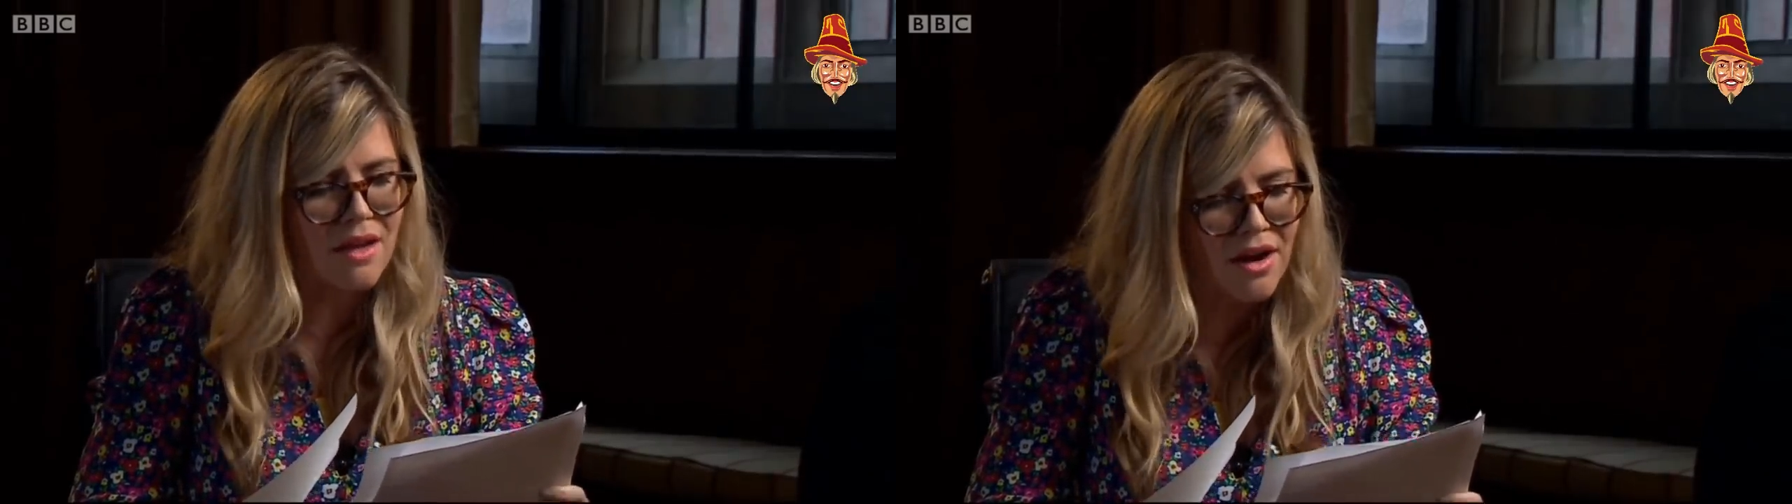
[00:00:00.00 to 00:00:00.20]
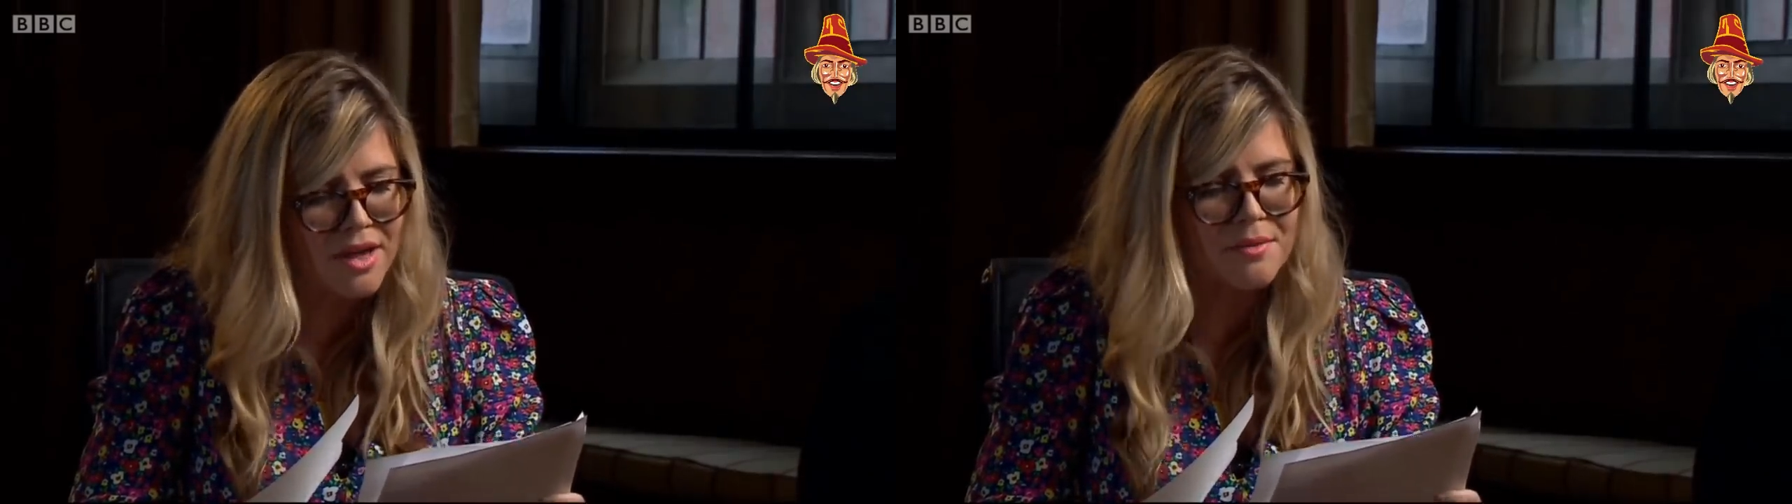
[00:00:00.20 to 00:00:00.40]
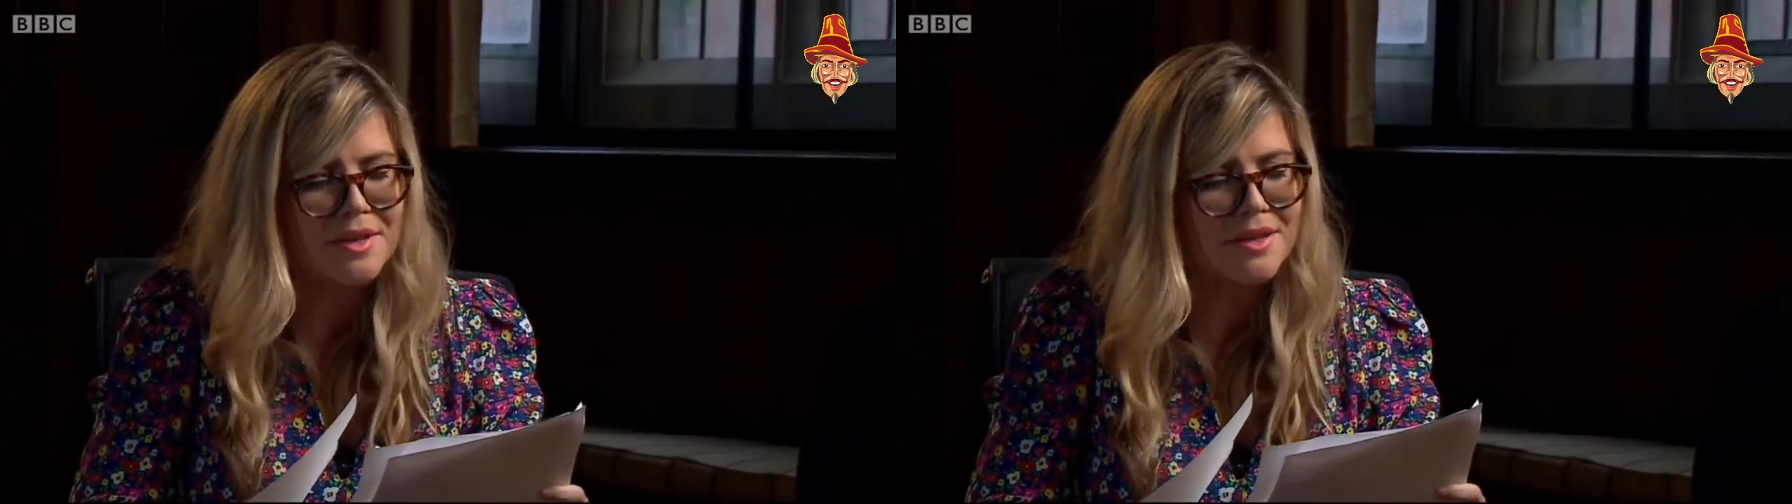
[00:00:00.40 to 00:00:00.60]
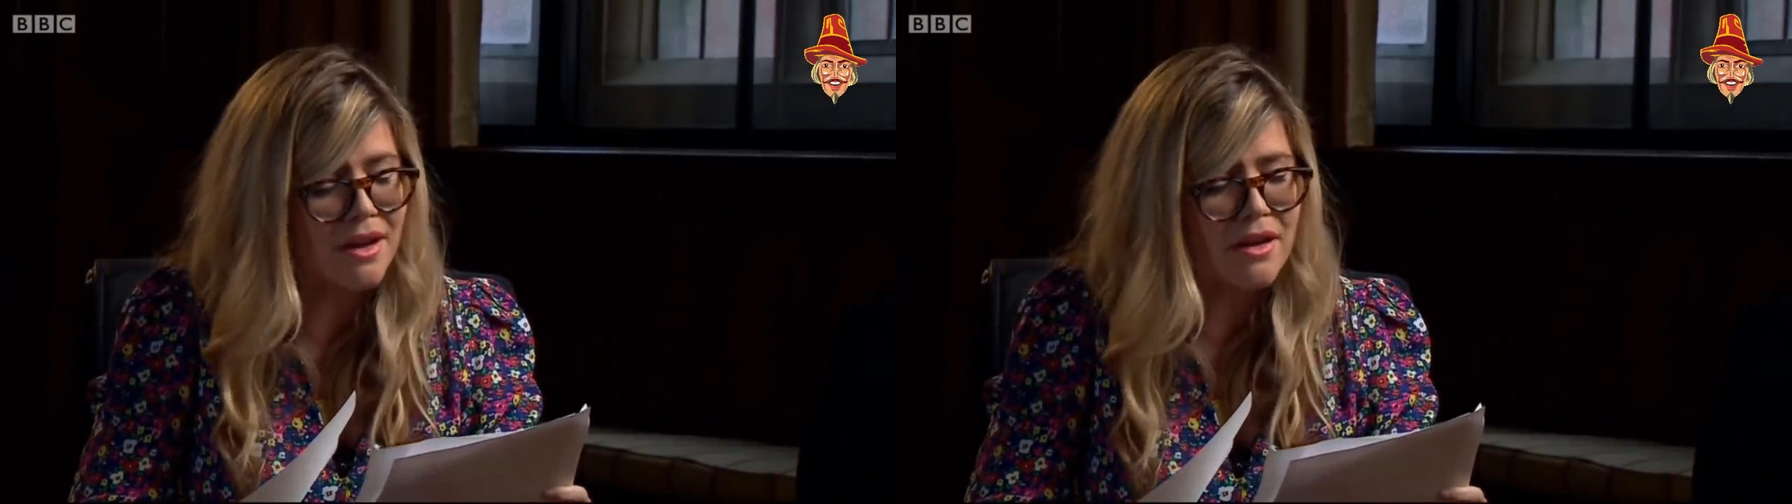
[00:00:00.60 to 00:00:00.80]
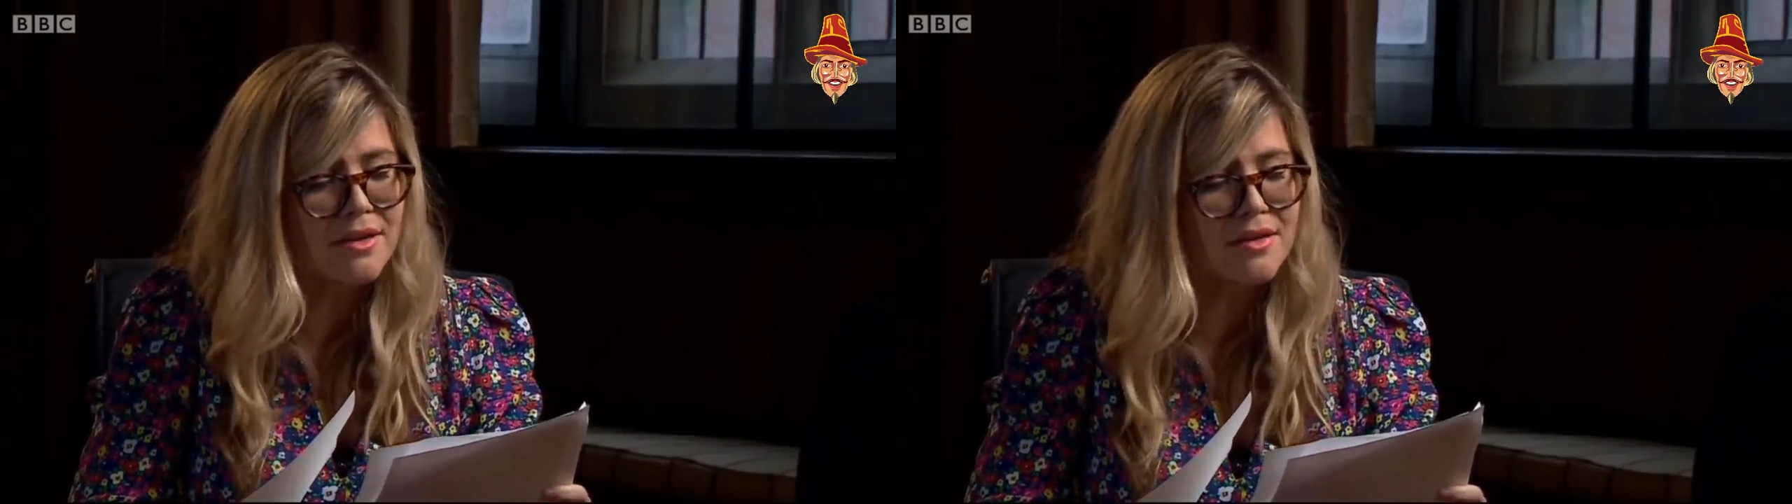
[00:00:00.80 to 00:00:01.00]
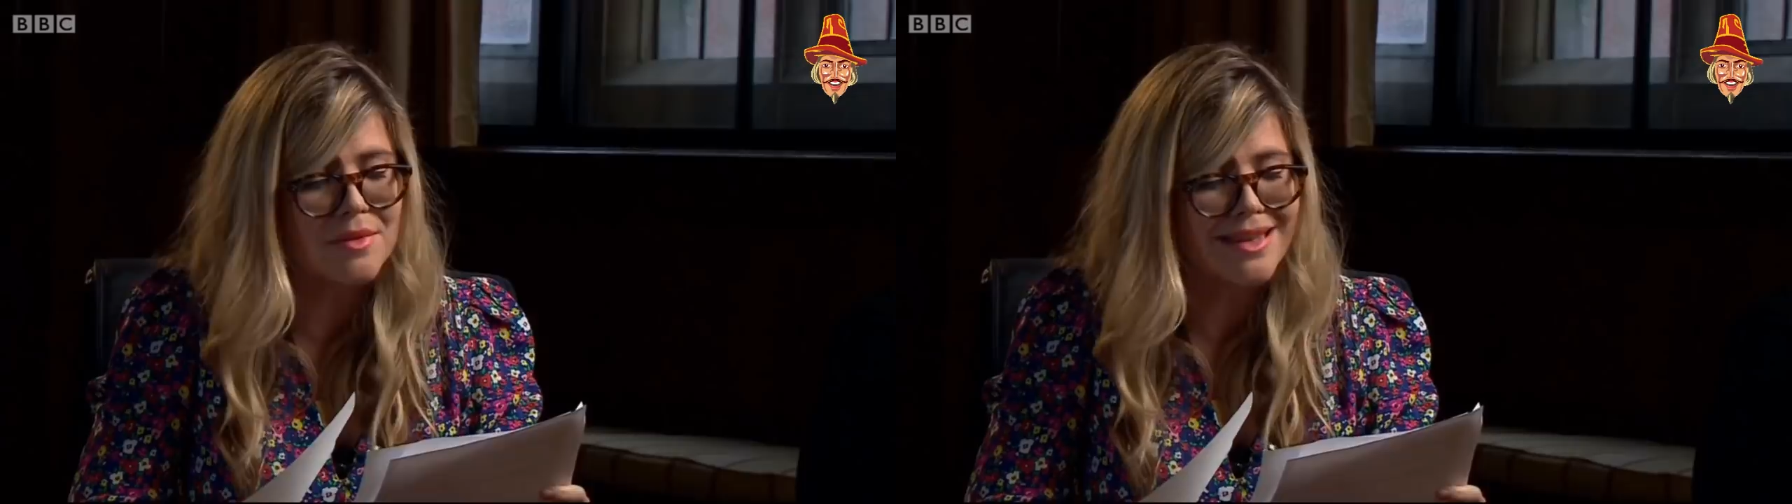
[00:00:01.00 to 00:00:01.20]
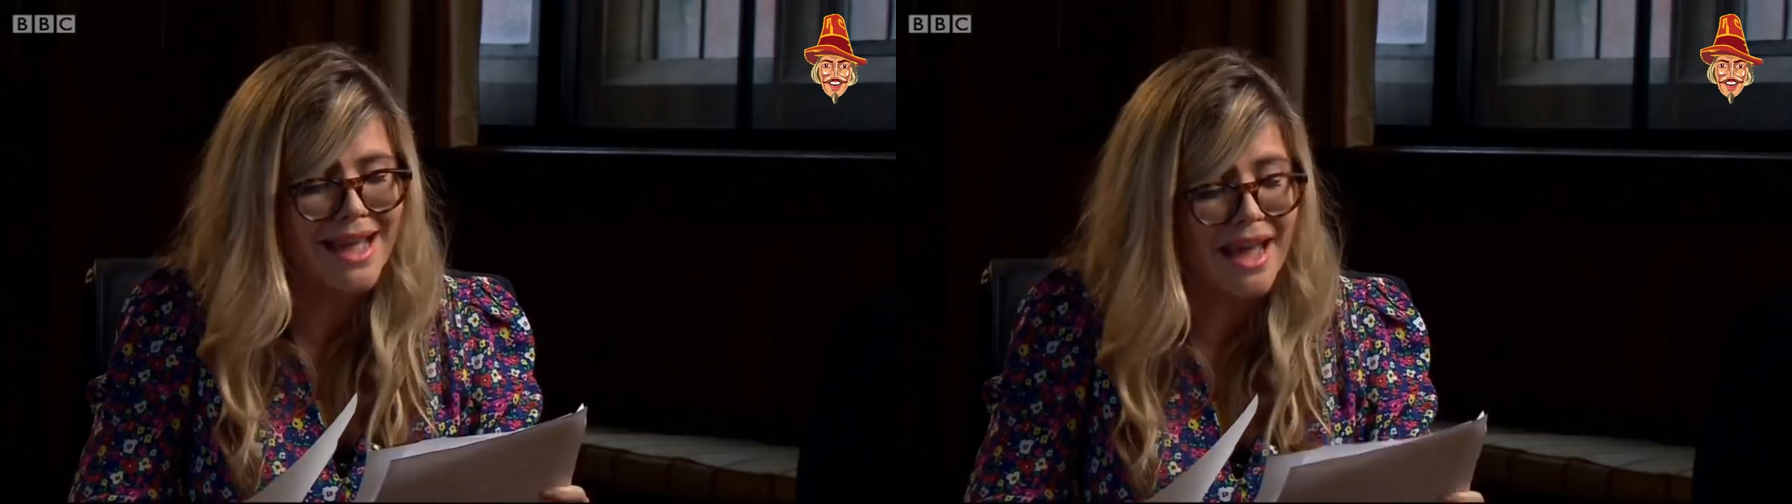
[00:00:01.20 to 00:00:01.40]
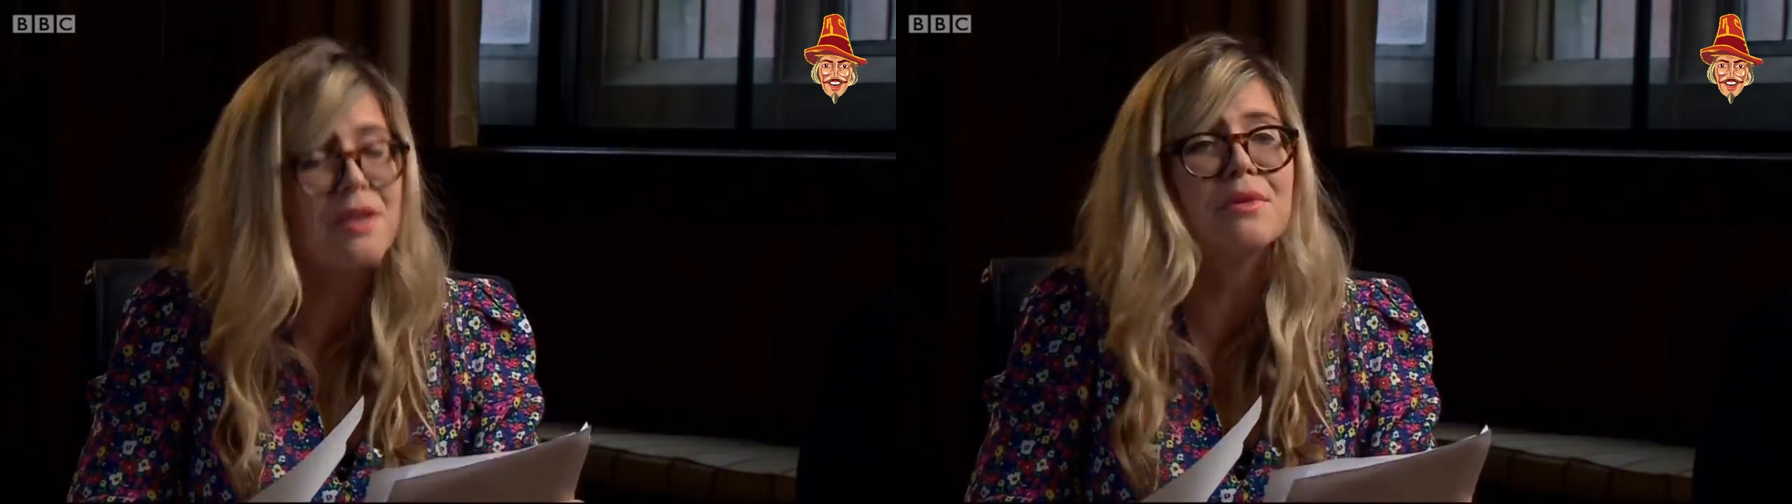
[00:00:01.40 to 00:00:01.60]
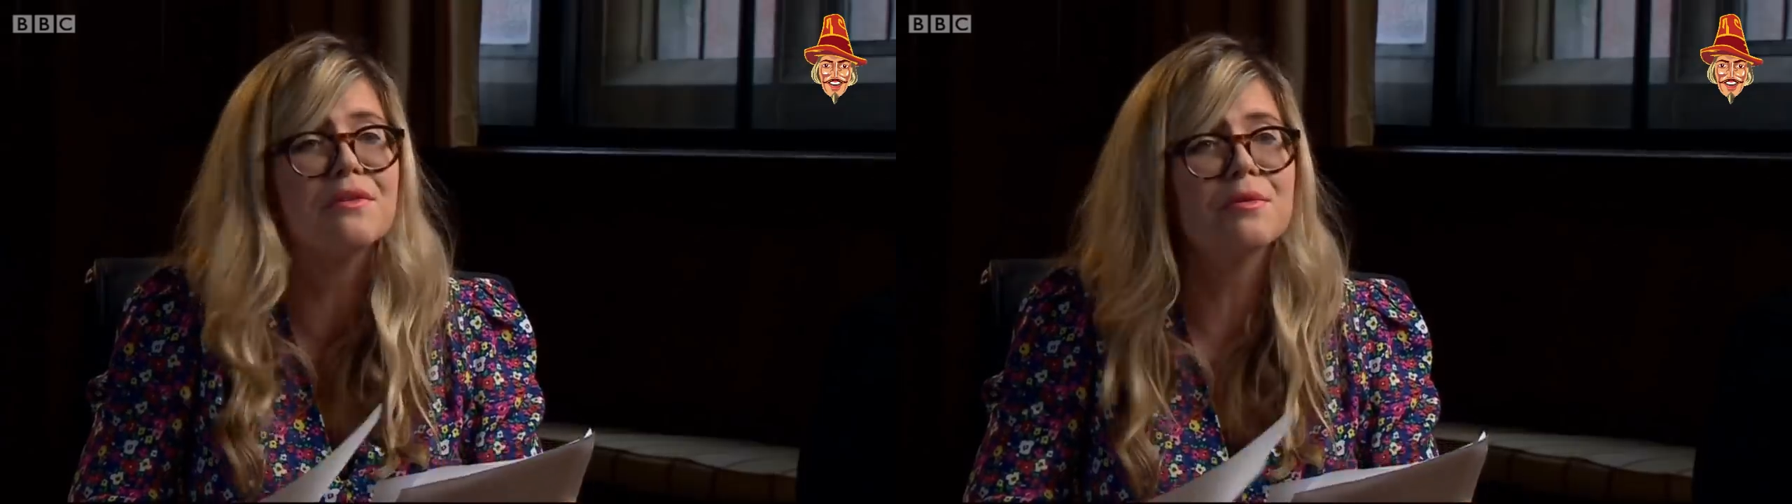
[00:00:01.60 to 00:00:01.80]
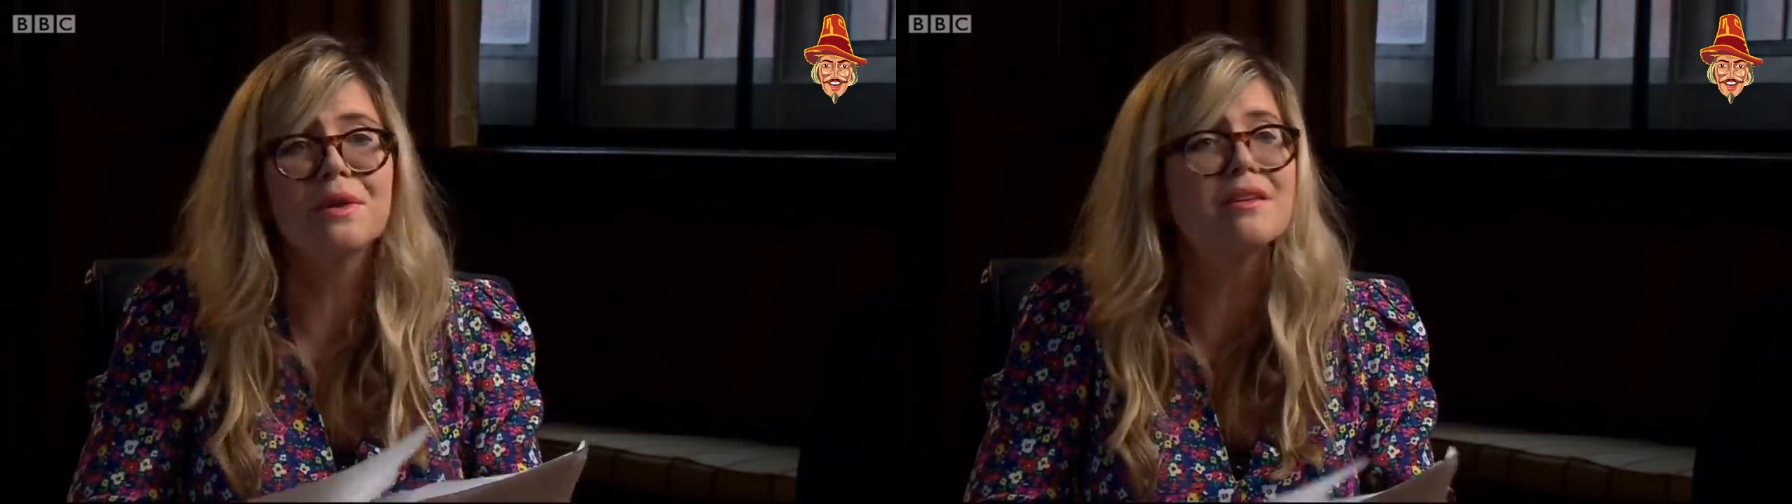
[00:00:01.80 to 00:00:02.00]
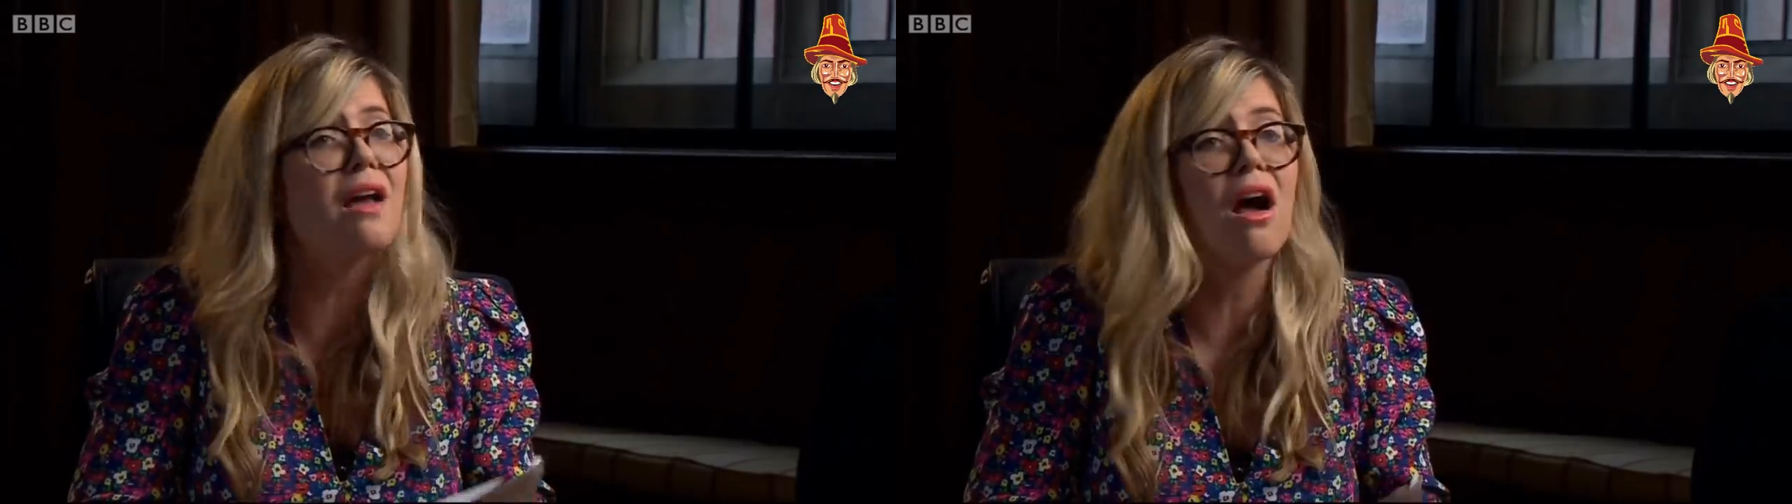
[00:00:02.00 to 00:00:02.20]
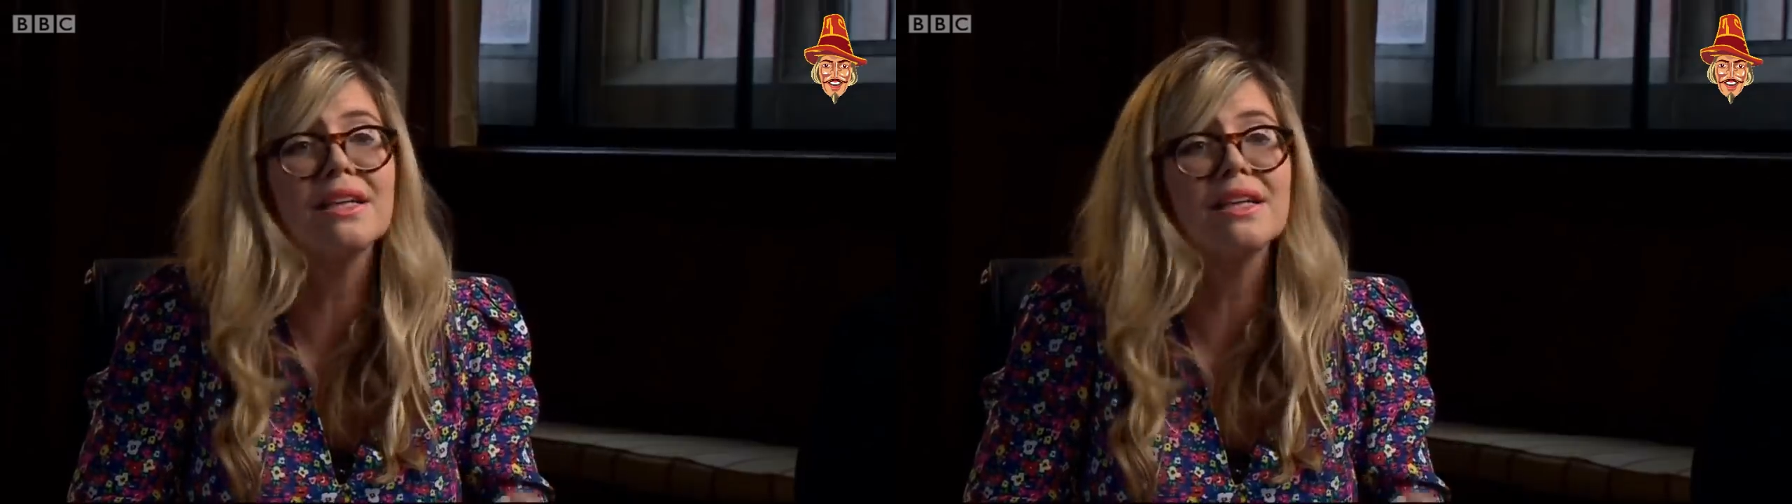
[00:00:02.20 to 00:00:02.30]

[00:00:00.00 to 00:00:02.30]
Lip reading: Zionism is the enemy of the peace.